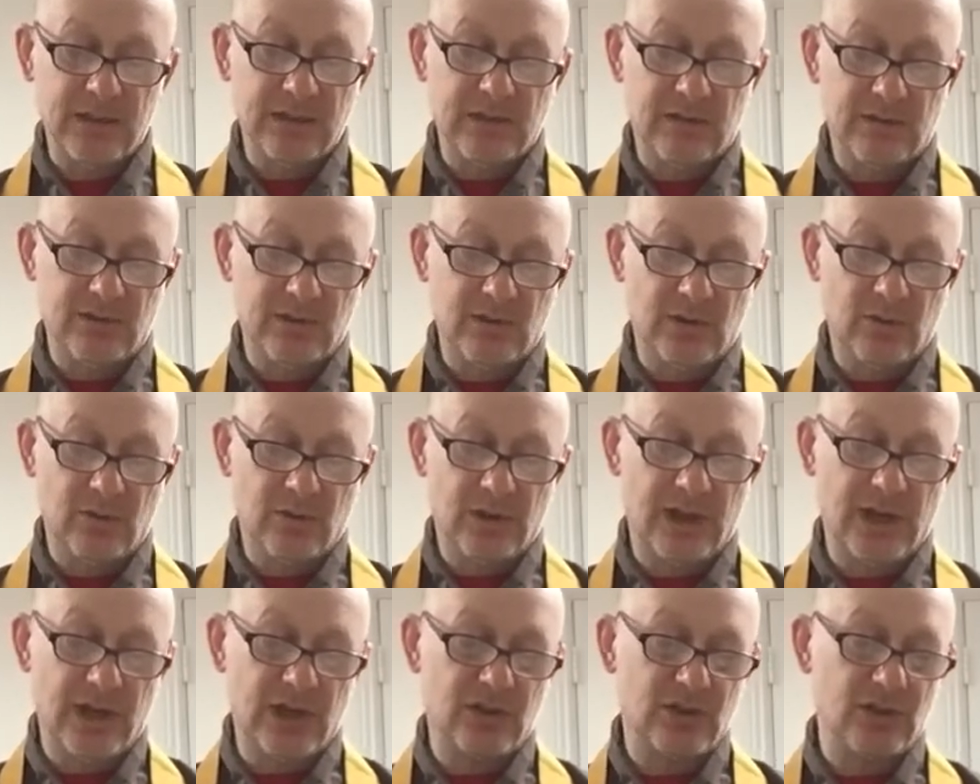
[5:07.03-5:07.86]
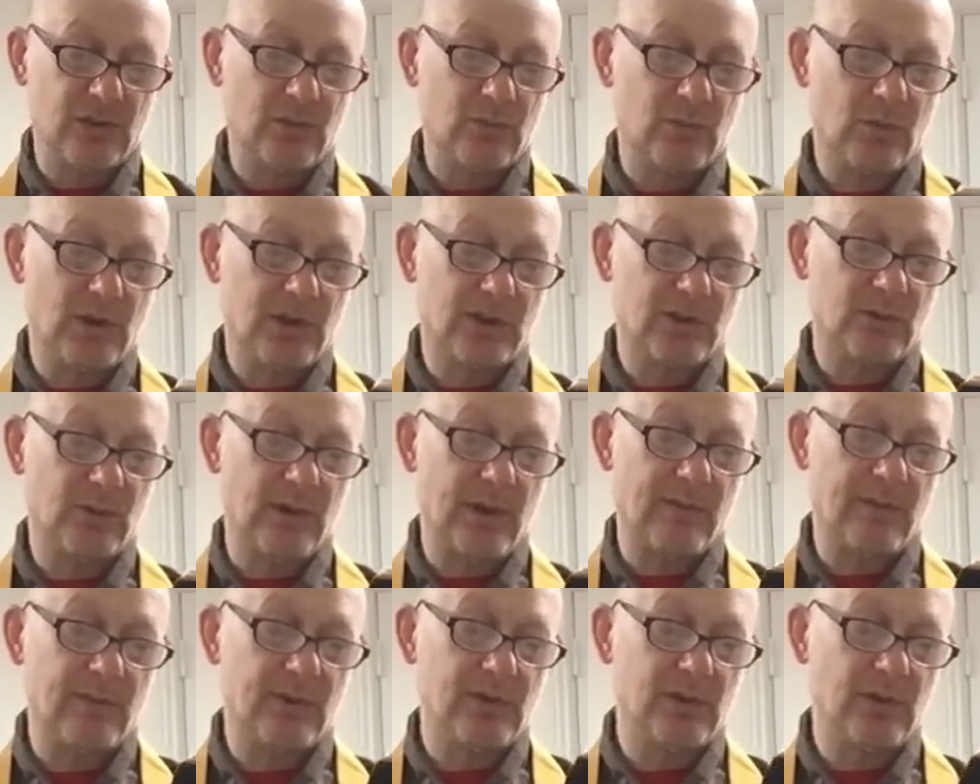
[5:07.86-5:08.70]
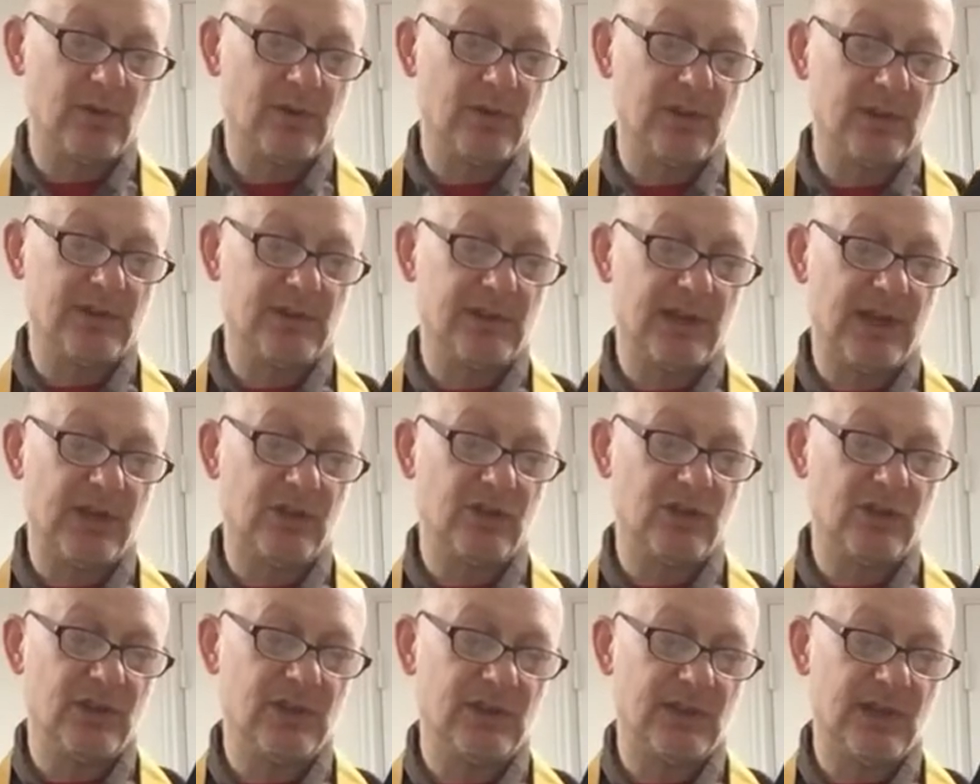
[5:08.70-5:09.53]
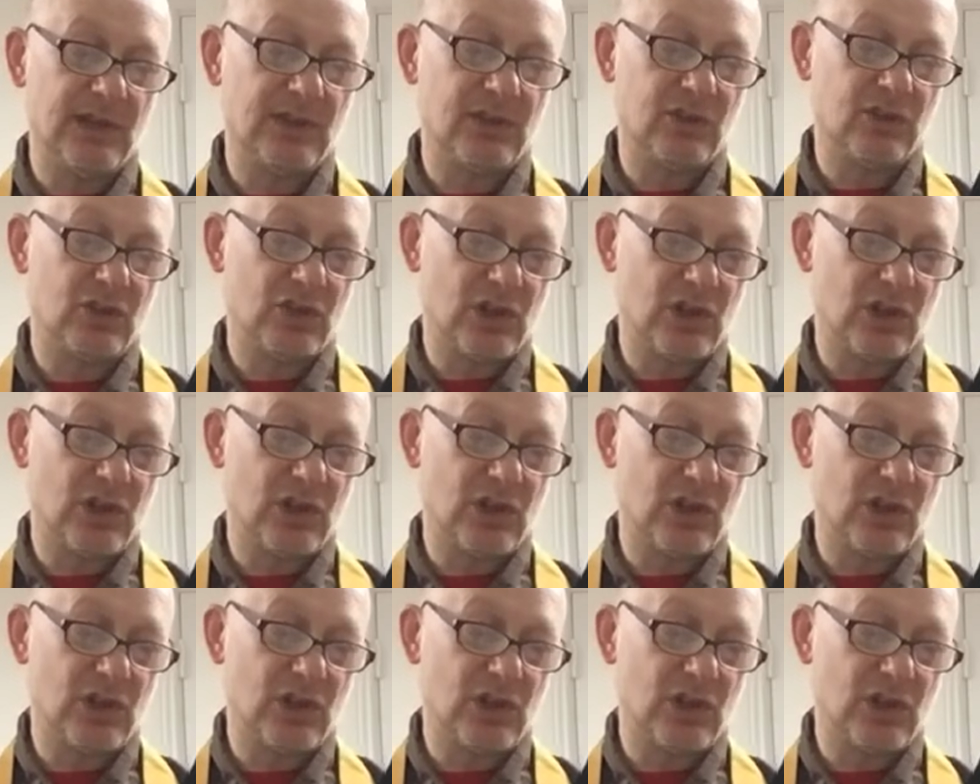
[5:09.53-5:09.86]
There is no connection whatsoever. Dogen Zenji says,